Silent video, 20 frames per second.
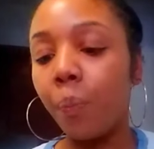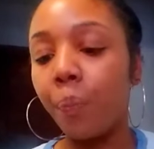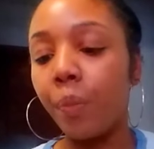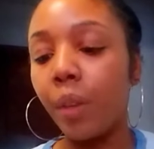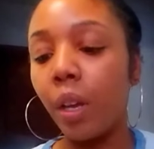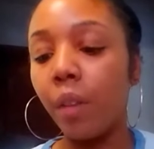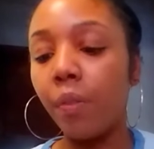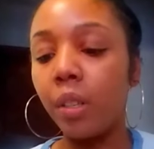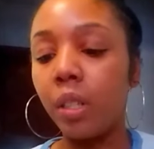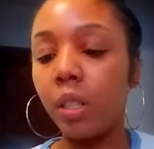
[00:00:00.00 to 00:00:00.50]

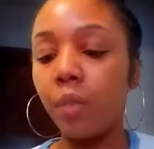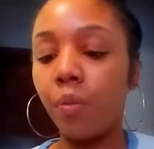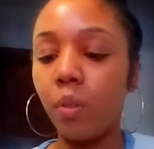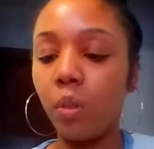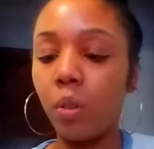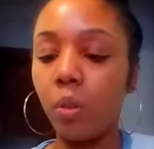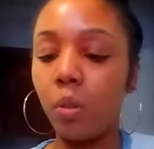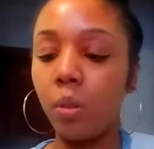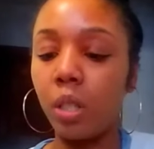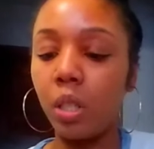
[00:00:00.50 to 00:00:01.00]
Maybe in
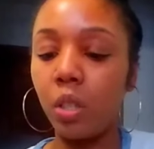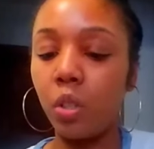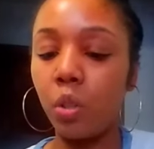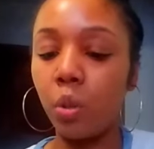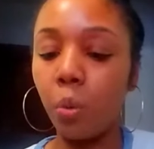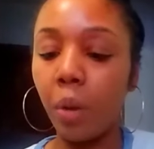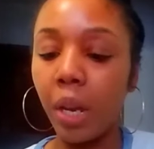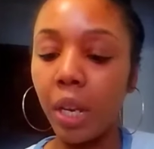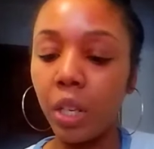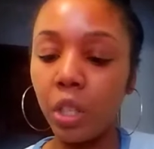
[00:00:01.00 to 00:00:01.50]
regards
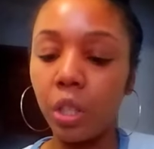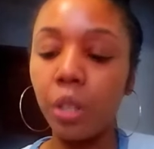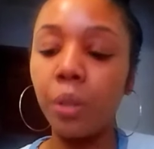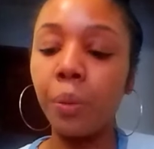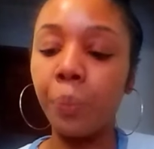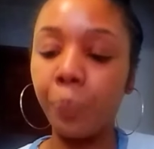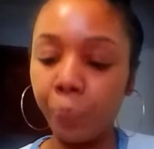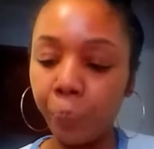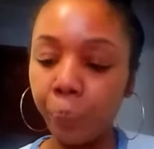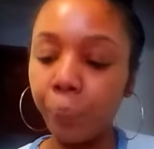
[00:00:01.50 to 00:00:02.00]
to a third
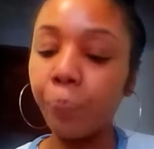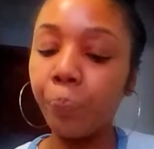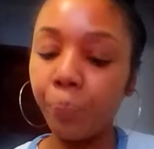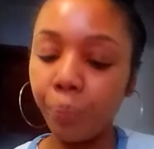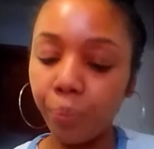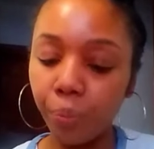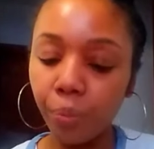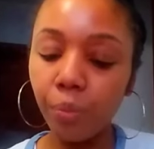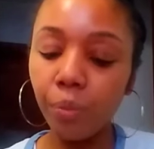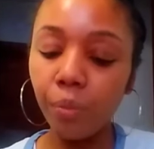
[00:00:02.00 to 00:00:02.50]
party
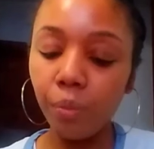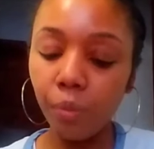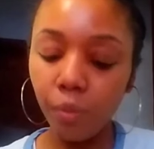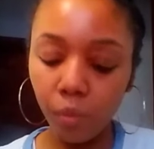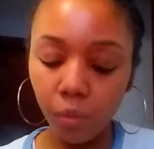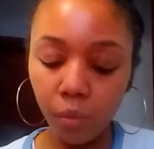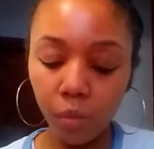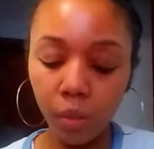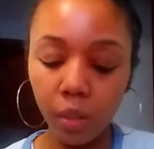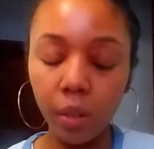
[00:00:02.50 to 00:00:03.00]

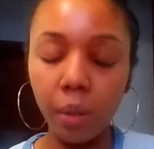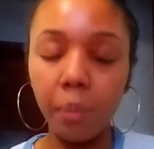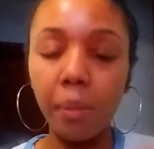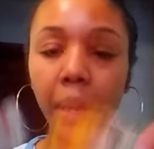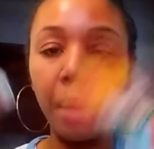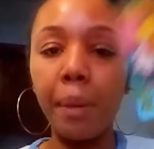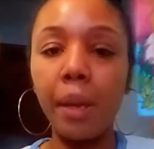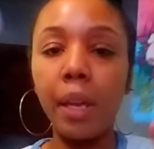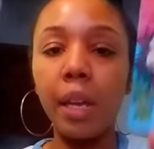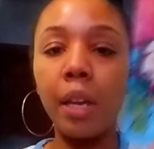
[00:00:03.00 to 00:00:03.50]
or
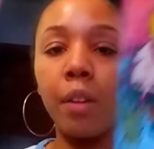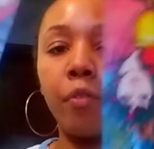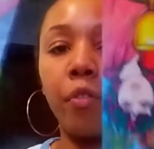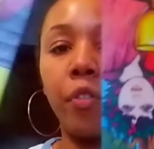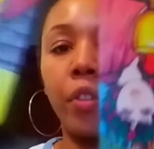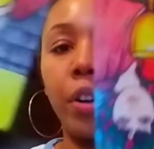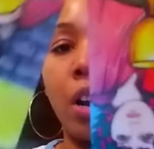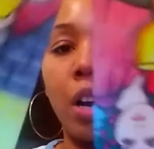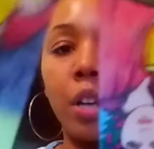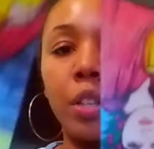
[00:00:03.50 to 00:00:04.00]
somebody's
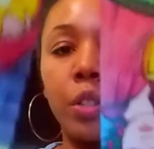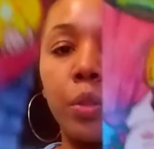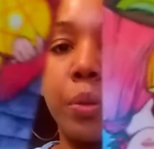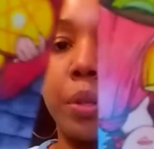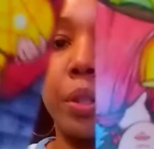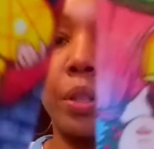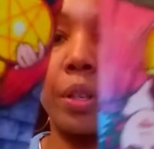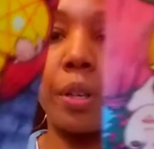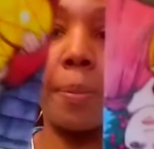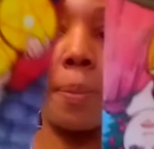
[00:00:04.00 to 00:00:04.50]
holding back
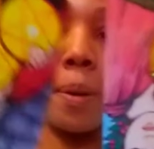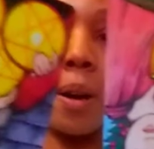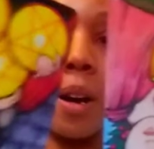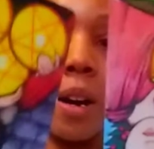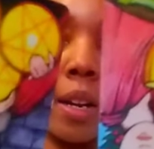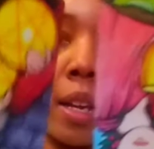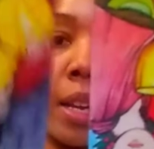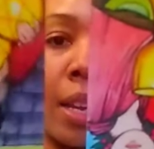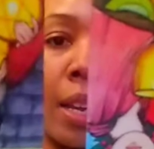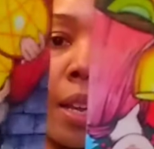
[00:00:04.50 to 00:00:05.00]
in regards
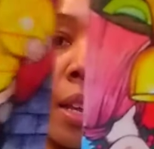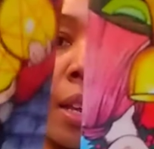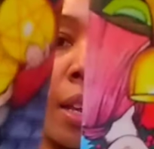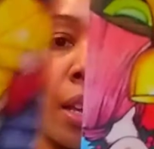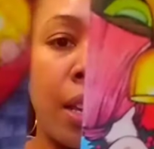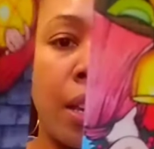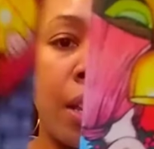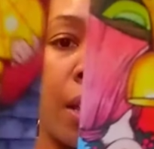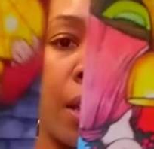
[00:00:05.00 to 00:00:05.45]
to a third party